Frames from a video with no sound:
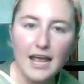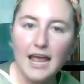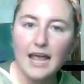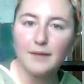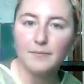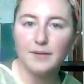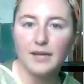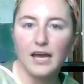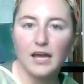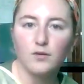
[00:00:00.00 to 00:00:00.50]

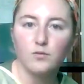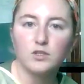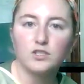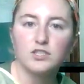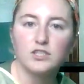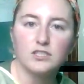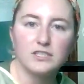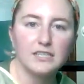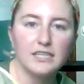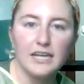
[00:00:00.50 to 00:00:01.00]
ABI,
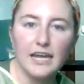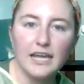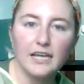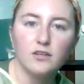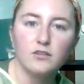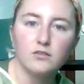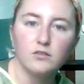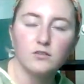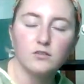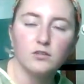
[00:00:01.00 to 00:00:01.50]
which is an
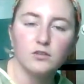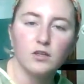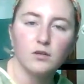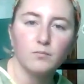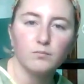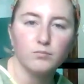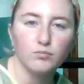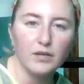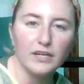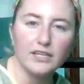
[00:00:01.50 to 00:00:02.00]
ankle
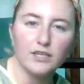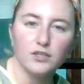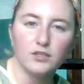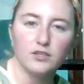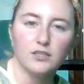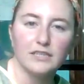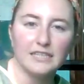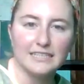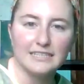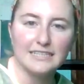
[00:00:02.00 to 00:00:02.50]

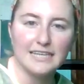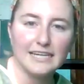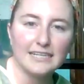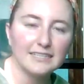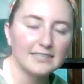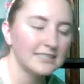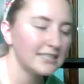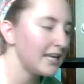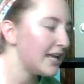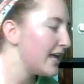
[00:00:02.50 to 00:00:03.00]
brachial
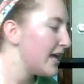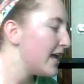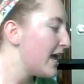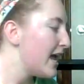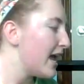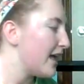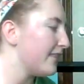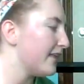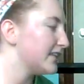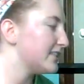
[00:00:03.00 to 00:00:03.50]
index.
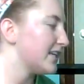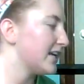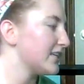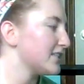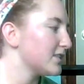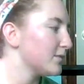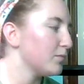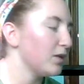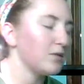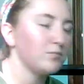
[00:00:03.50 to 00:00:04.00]
And that
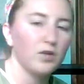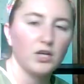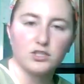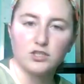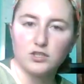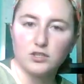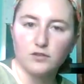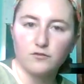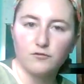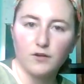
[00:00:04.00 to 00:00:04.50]
takes the blood
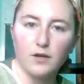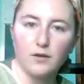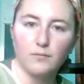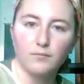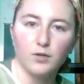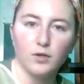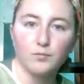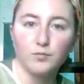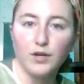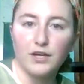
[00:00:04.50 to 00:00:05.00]
pressure
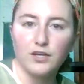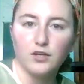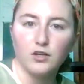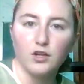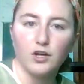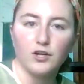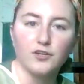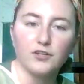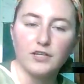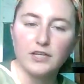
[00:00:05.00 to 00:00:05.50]
from your brachial
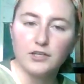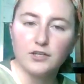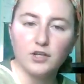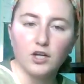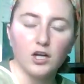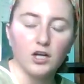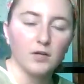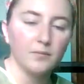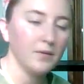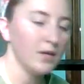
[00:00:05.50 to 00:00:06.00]
artery in your
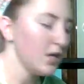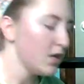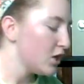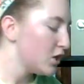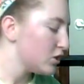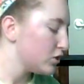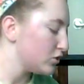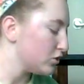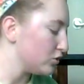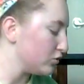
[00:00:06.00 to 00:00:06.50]
arm
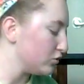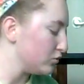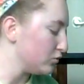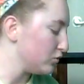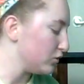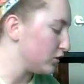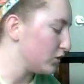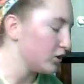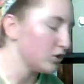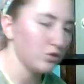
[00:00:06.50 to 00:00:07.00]

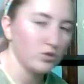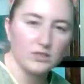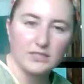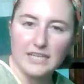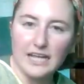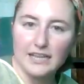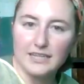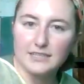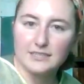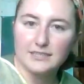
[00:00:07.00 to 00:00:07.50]
to the
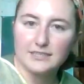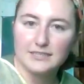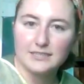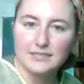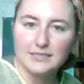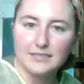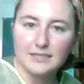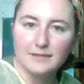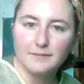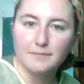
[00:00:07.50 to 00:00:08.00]

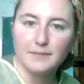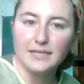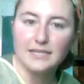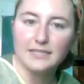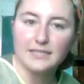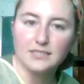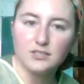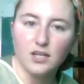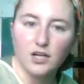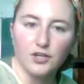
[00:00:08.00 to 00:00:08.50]
dorsalis
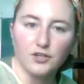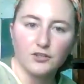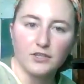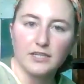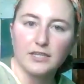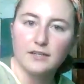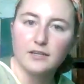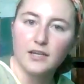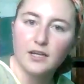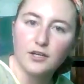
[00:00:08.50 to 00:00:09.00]
pedis
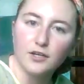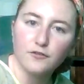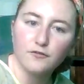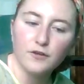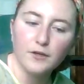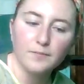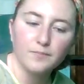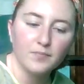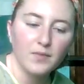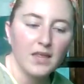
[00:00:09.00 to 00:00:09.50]
artery in your
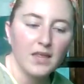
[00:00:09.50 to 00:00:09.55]
foot.